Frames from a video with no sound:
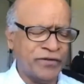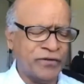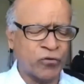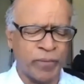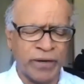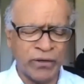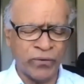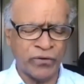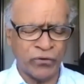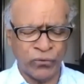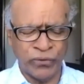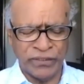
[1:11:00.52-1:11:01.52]
and tobacco are
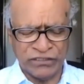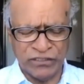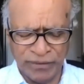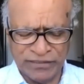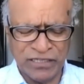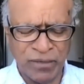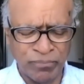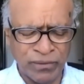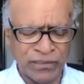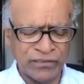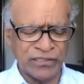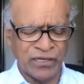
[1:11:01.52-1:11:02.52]
two extreme
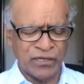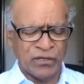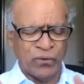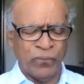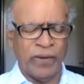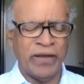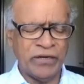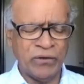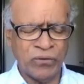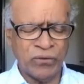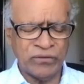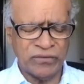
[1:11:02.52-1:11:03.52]
examples where,
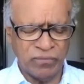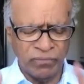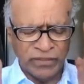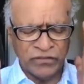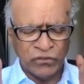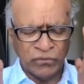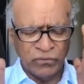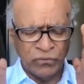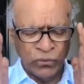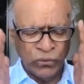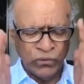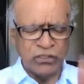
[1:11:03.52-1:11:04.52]
there's a
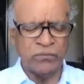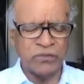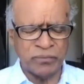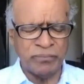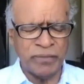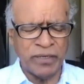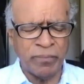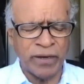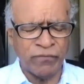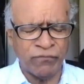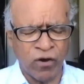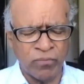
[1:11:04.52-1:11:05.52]
huge investment made by
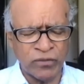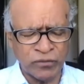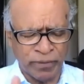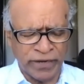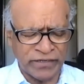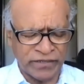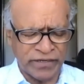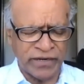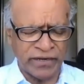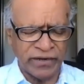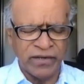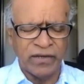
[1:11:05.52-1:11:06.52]
farmers per hectare.
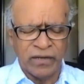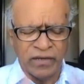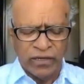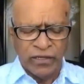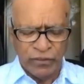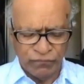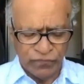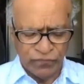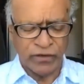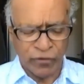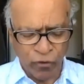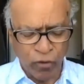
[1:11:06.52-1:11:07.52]
If the
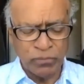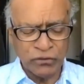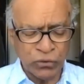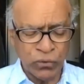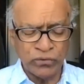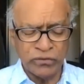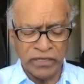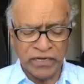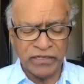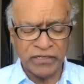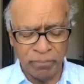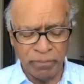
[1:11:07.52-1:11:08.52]
crop is good, they
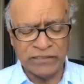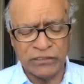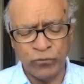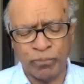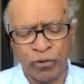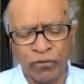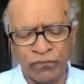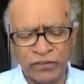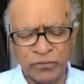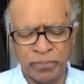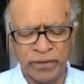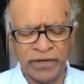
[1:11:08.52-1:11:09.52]
get massive profits
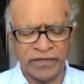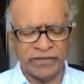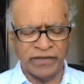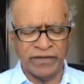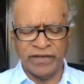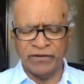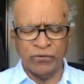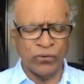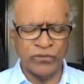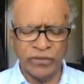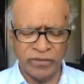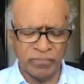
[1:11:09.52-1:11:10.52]
per hectare. Like no
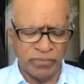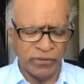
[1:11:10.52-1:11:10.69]
other,